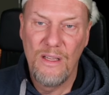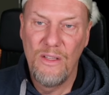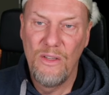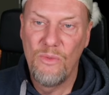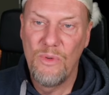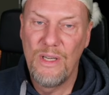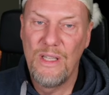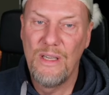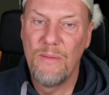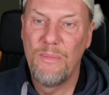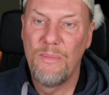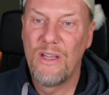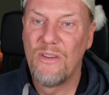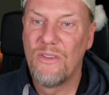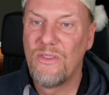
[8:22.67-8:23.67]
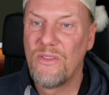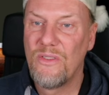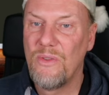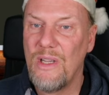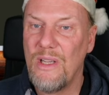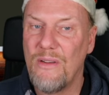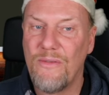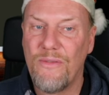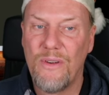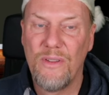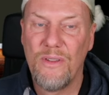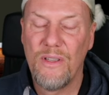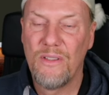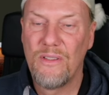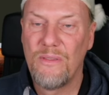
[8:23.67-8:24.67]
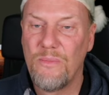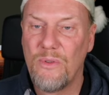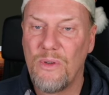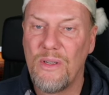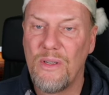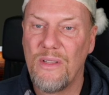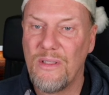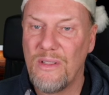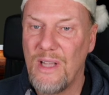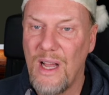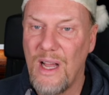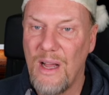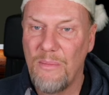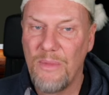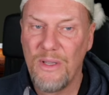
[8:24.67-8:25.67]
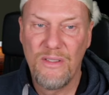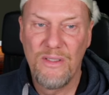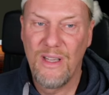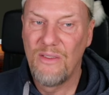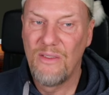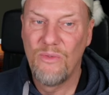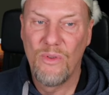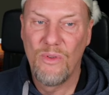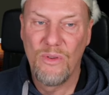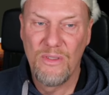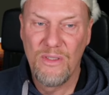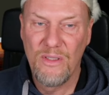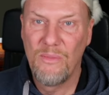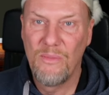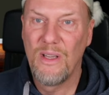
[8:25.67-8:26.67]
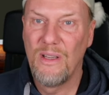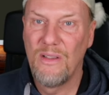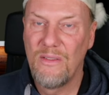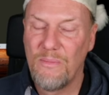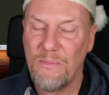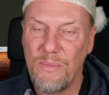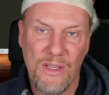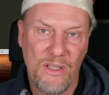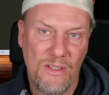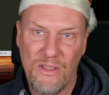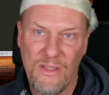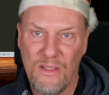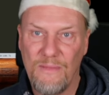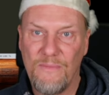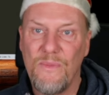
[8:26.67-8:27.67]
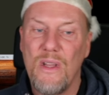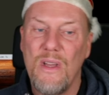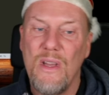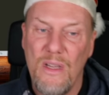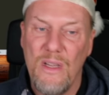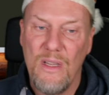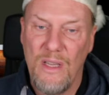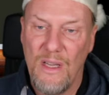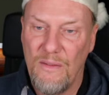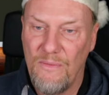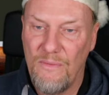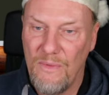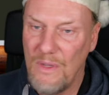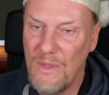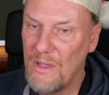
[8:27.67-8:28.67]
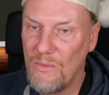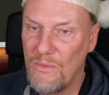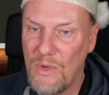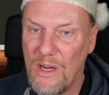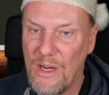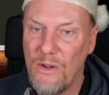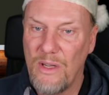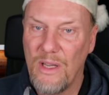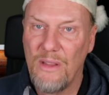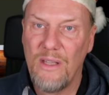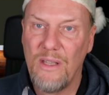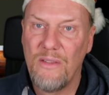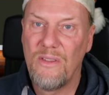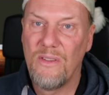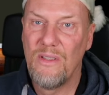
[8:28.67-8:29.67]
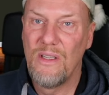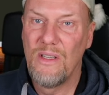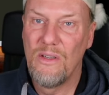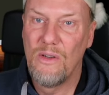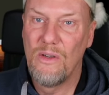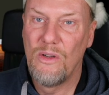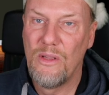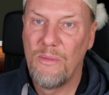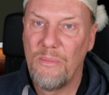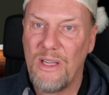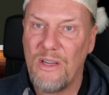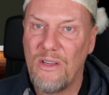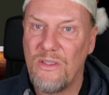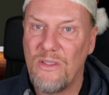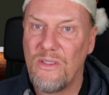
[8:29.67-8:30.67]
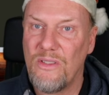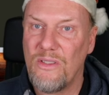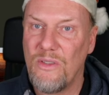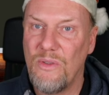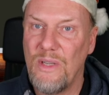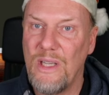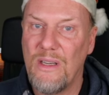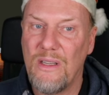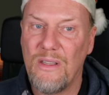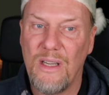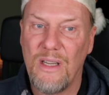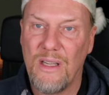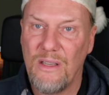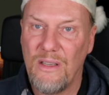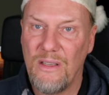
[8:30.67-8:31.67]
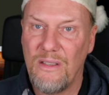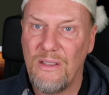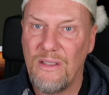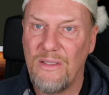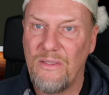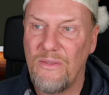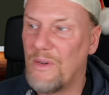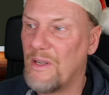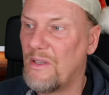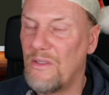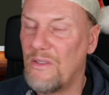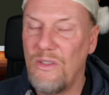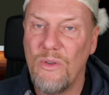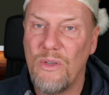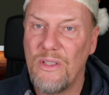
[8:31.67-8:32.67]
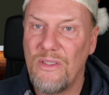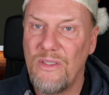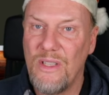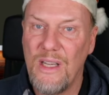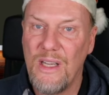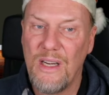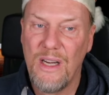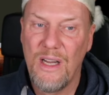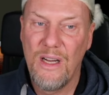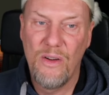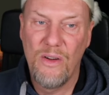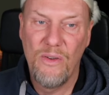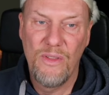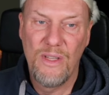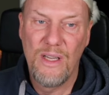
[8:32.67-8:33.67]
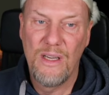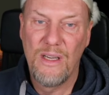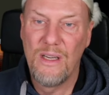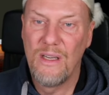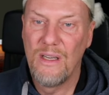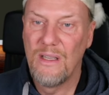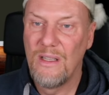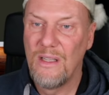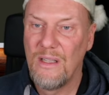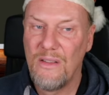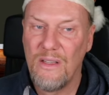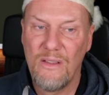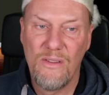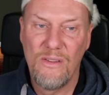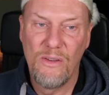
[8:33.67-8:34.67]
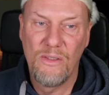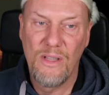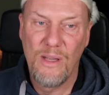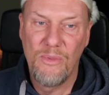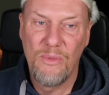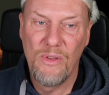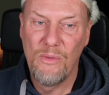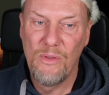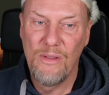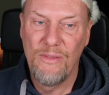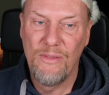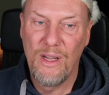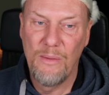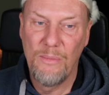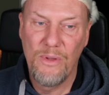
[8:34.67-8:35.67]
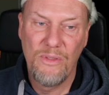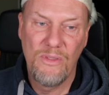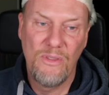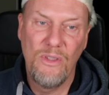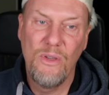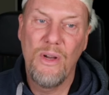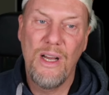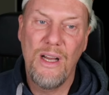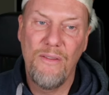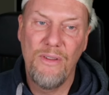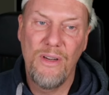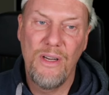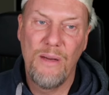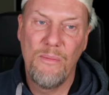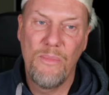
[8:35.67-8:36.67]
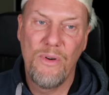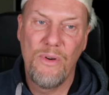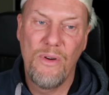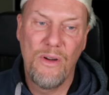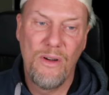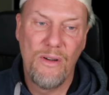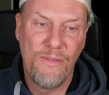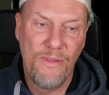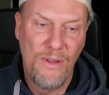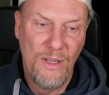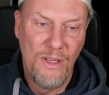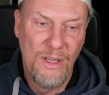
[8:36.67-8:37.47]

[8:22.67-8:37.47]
you would need a bigger screen for this, or the tab is set wrong. Something is because, when I look at this on the bigger screen than this one you are seeing now, then this looks absolutely fine. But you have a number of,